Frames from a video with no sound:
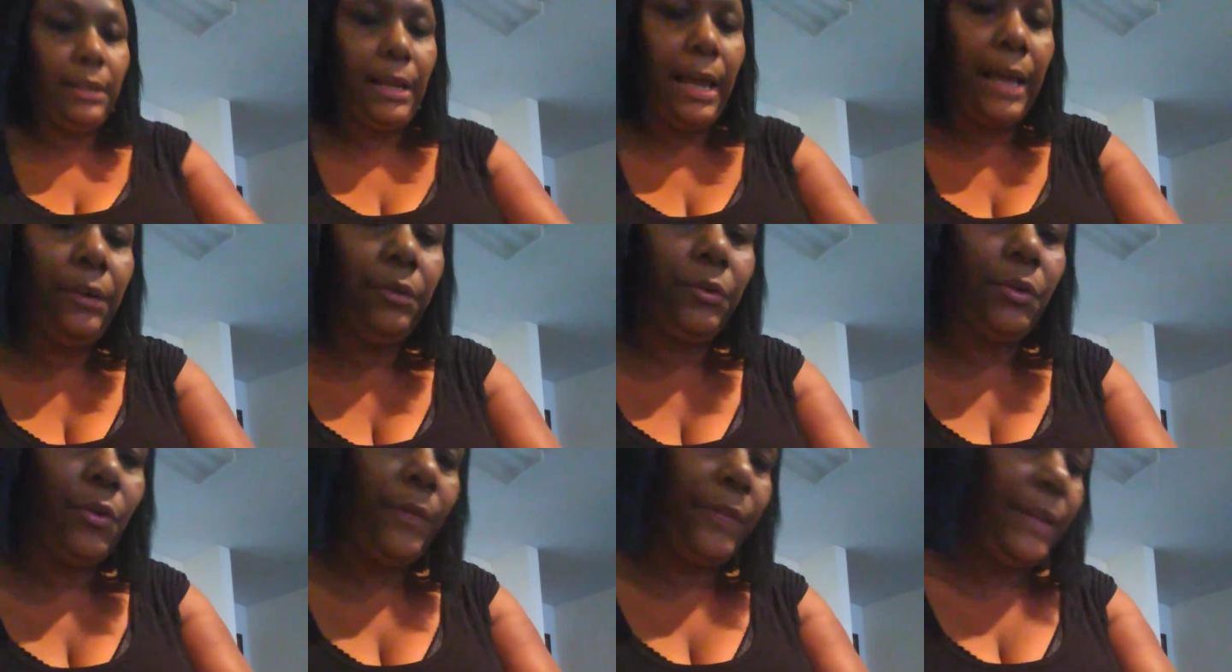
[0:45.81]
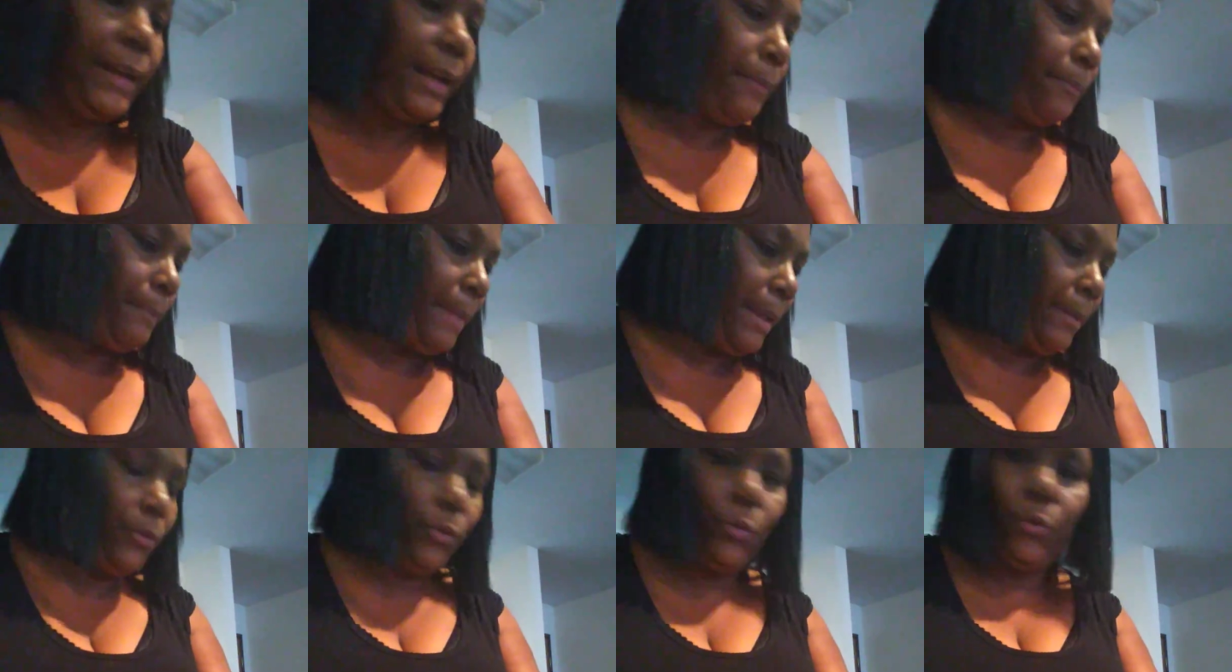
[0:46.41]
I don't know, I think I've
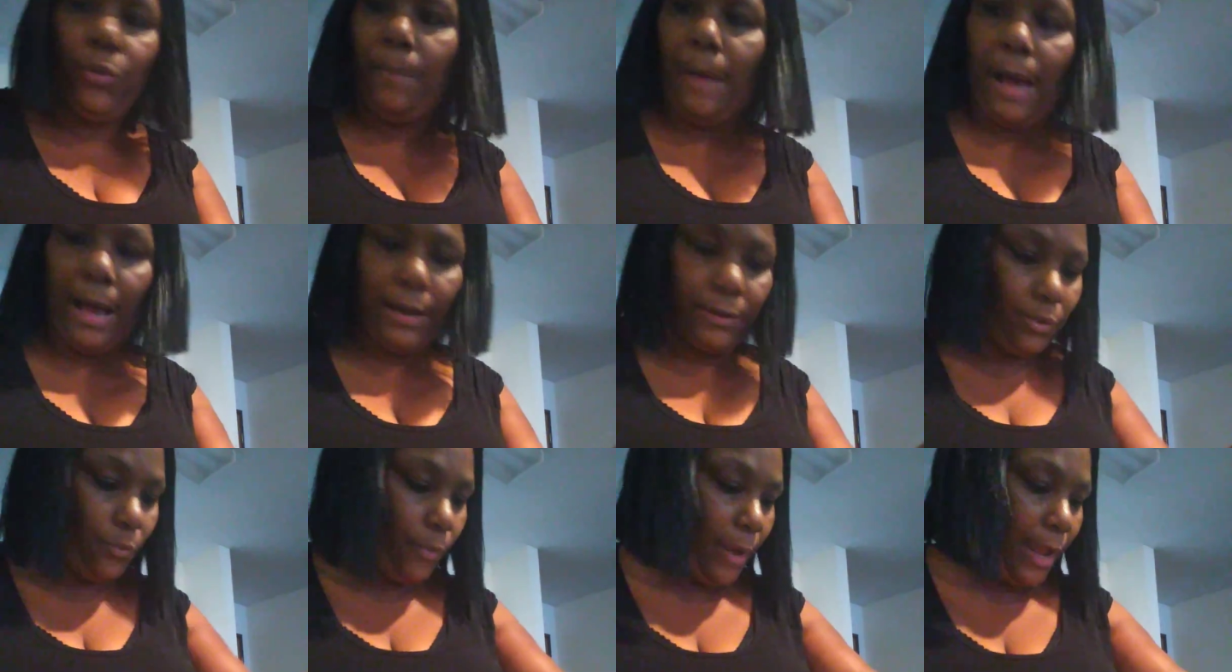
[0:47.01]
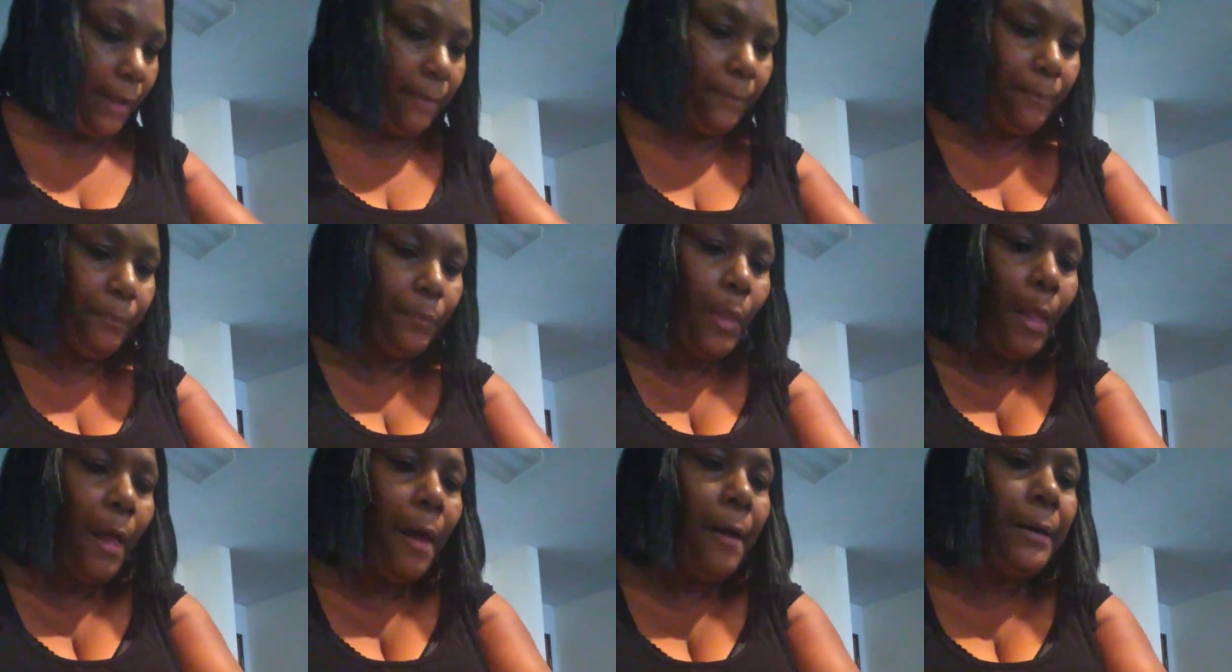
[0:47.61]
made it through the box away.
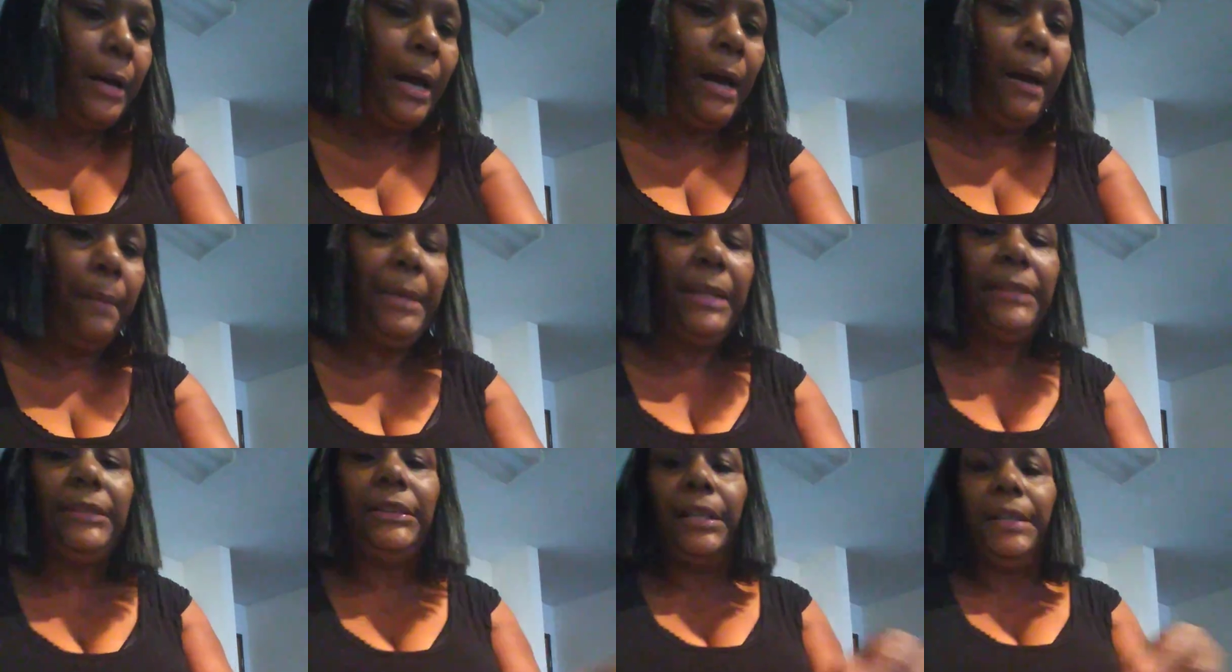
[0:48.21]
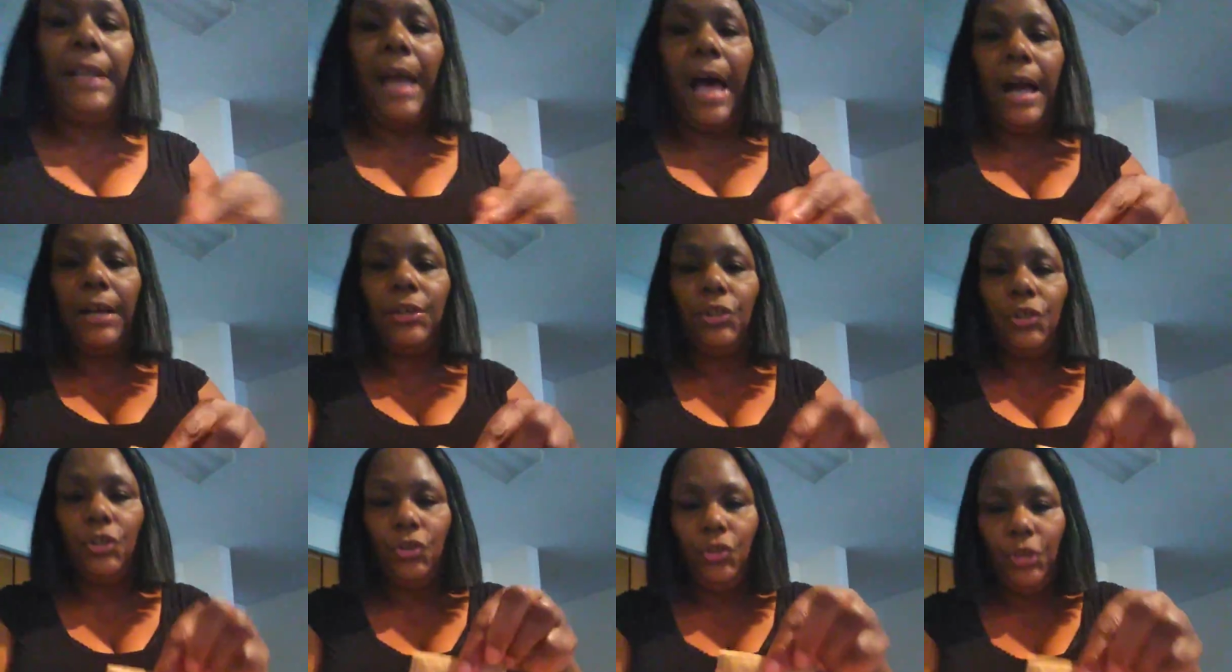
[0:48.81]
It's the
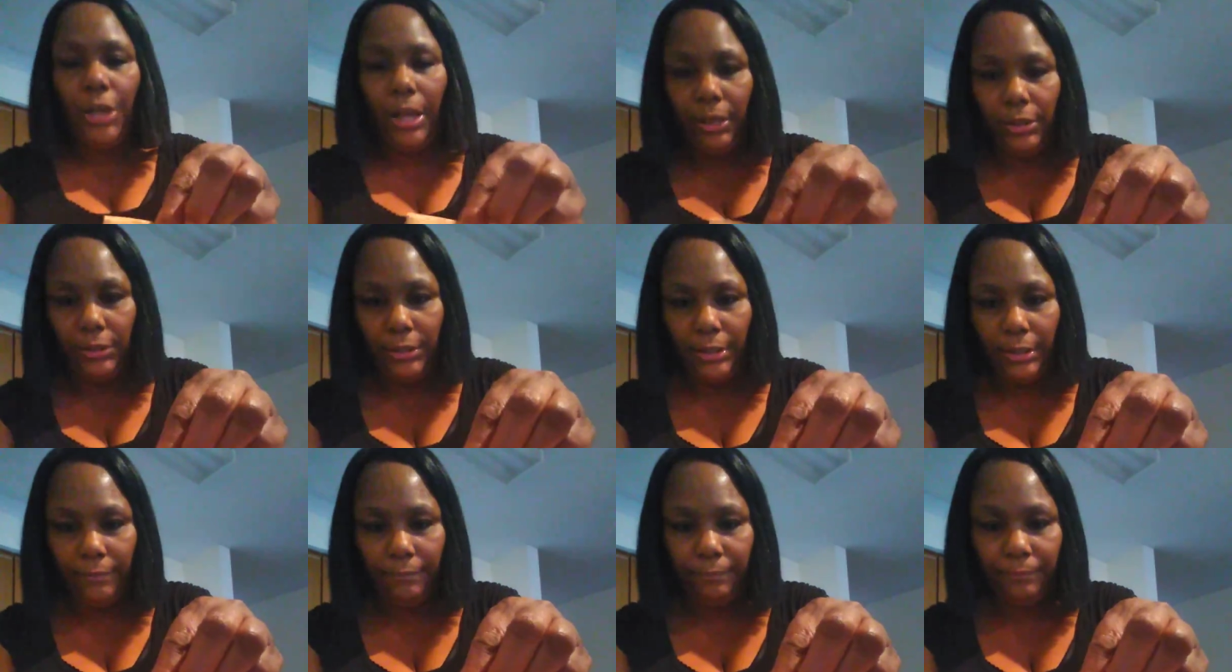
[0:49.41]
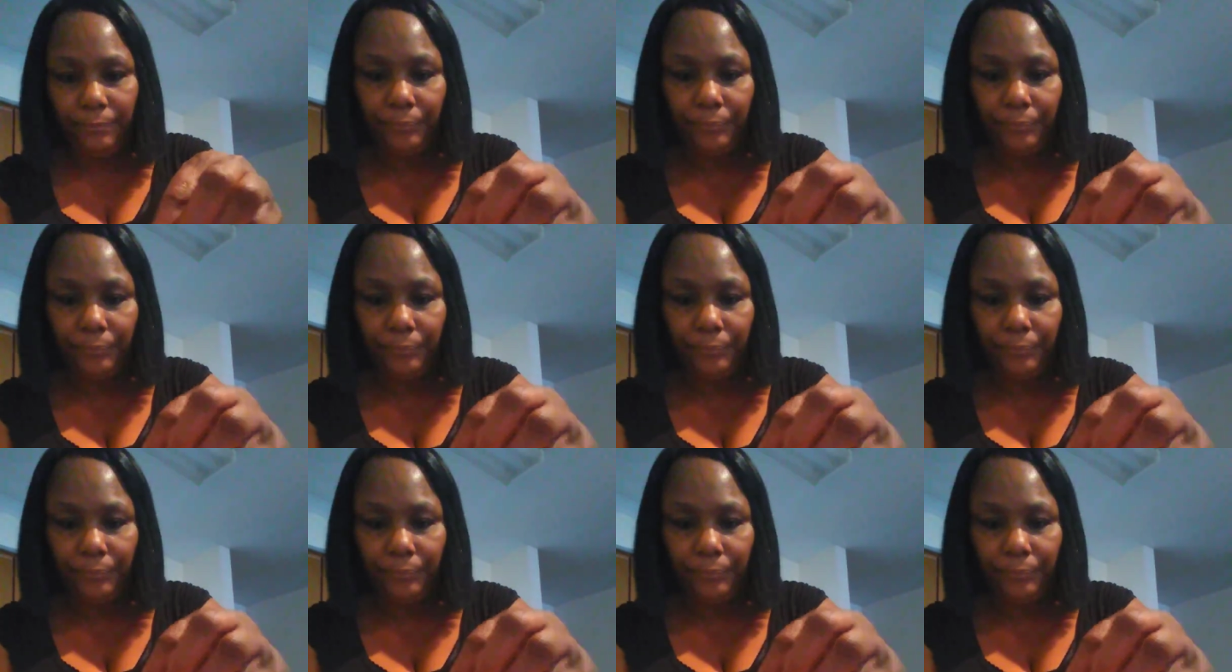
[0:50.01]
Knox gelatin.